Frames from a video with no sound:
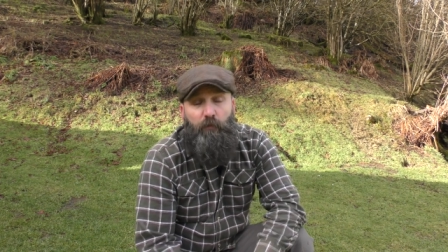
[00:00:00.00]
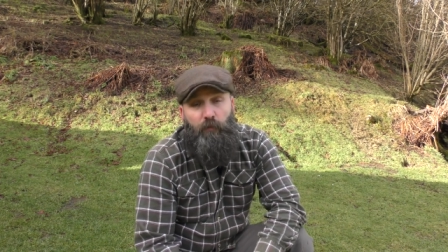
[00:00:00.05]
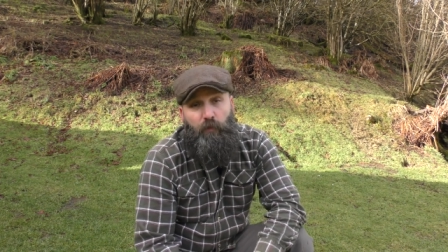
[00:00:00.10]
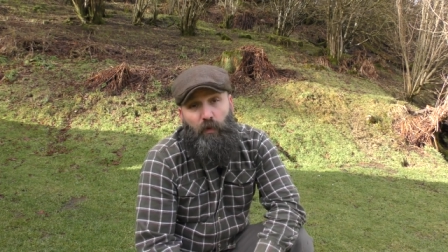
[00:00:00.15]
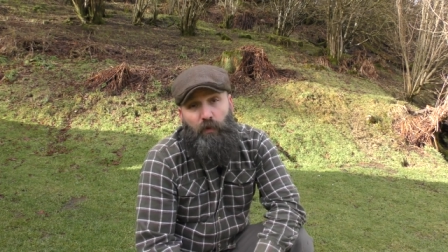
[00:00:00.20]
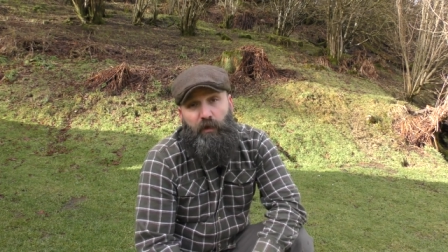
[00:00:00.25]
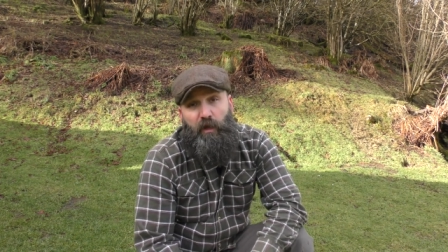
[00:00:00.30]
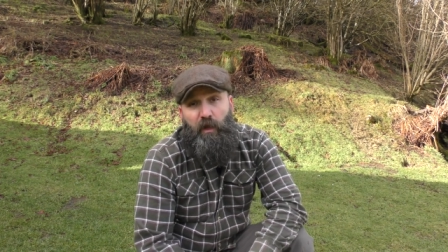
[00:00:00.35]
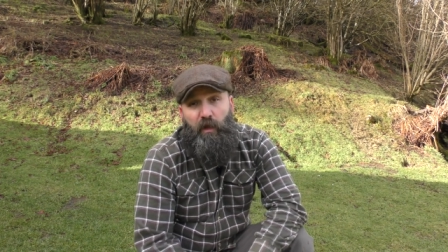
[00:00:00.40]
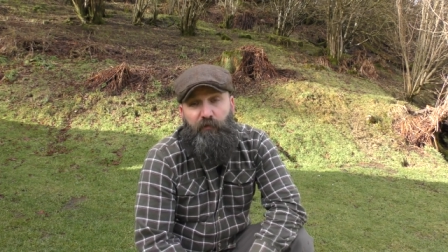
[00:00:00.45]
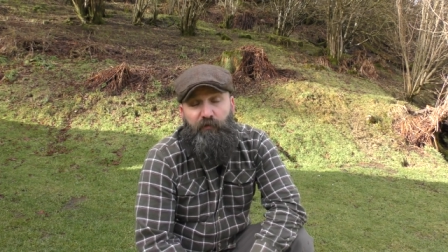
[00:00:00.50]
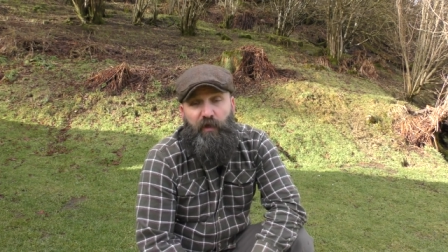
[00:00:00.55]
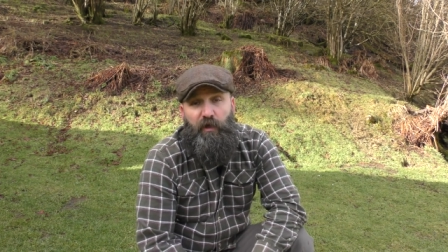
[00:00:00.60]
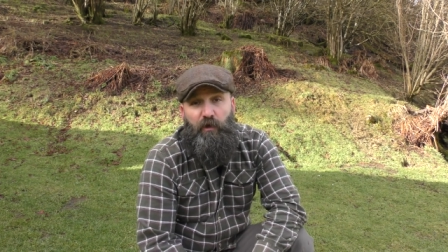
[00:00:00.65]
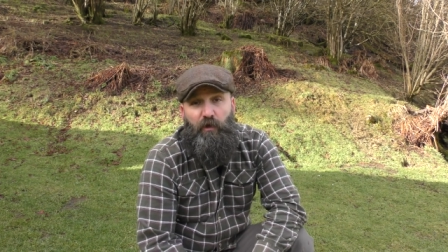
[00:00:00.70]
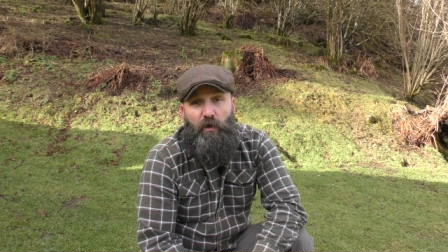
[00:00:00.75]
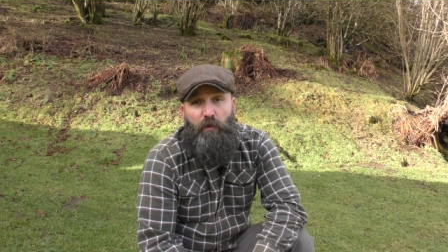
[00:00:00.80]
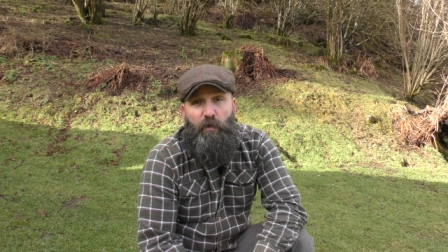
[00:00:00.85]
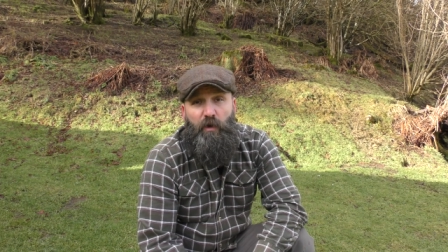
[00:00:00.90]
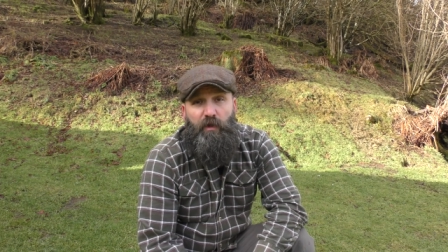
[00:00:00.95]
but uh, they
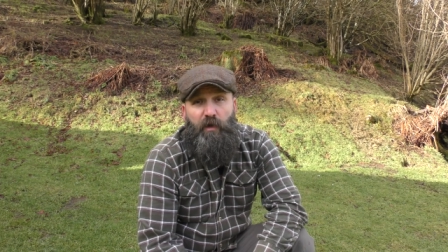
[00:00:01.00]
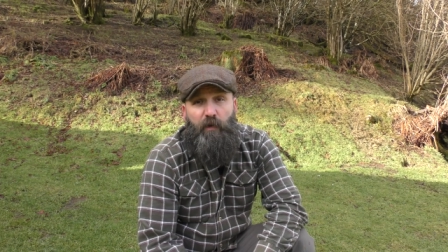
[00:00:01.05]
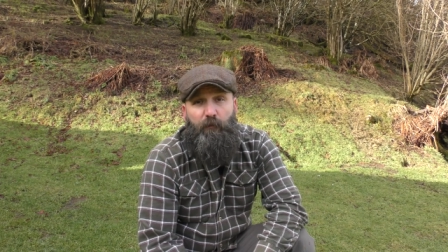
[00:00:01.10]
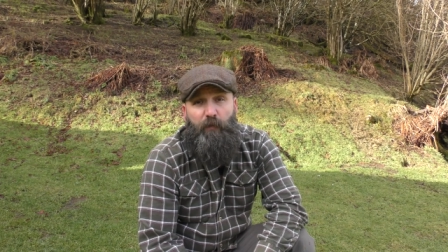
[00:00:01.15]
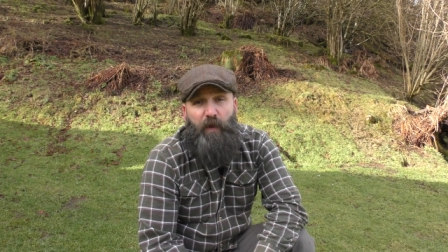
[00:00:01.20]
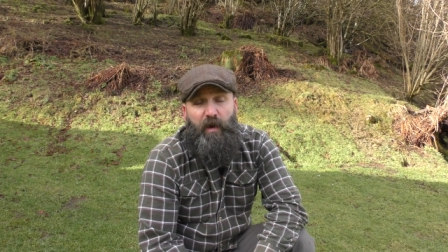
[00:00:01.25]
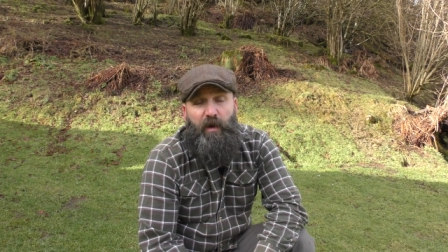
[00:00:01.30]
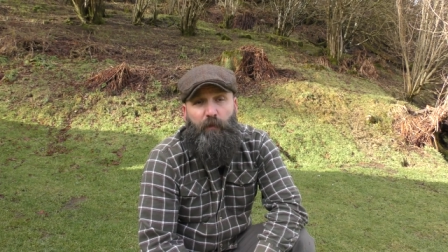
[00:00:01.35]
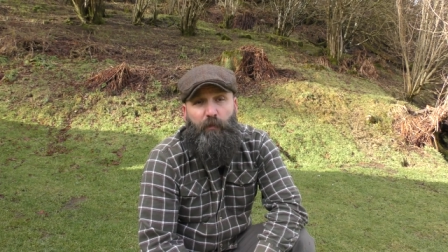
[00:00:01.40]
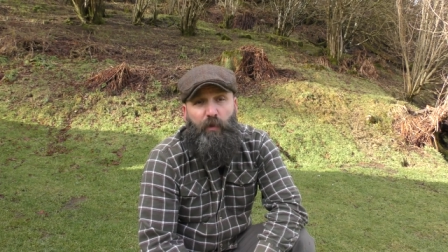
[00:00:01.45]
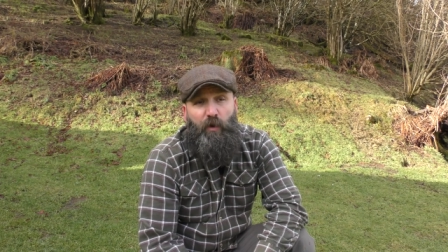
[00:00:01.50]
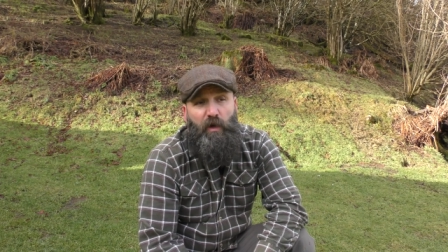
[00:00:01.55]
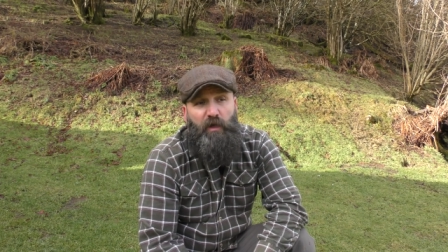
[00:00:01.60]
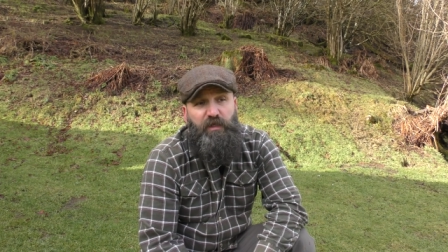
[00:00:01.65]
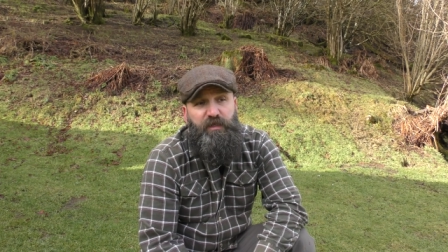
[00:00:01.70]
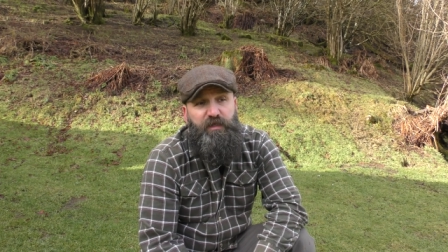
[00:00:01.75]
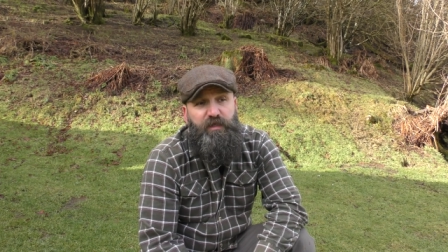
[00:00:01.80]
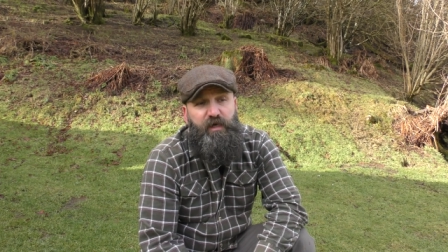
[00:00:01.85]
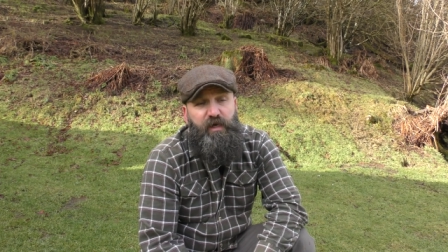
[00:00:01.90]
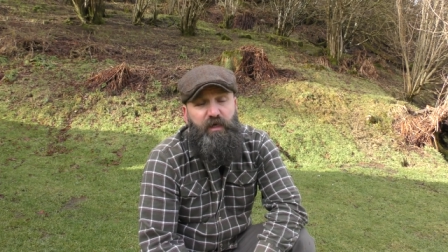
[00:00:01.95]
come with a better
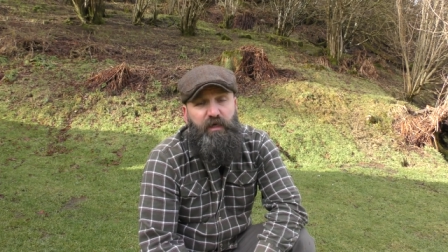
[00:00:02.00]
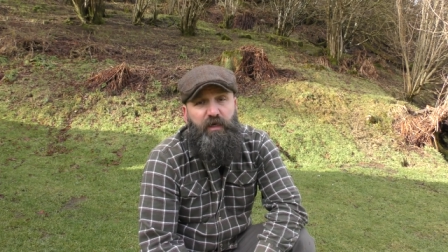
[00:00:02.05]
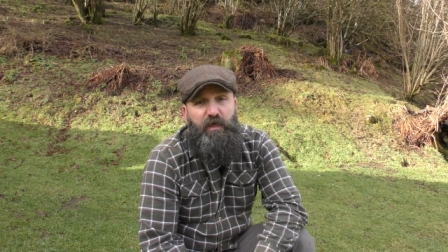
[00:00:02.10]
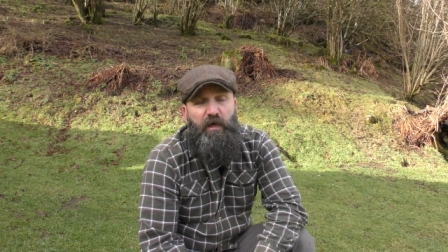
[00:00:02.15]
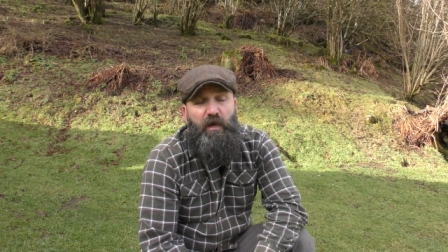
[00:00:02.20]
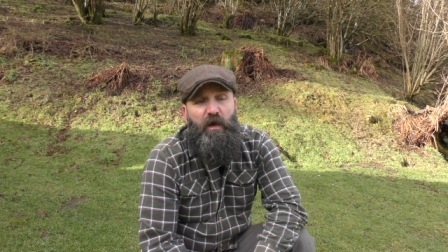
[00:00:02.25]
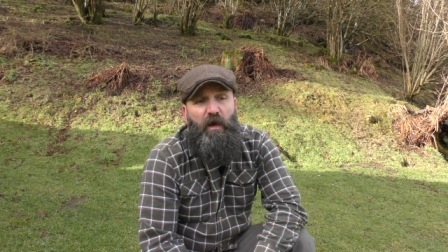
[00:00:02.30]
price tag,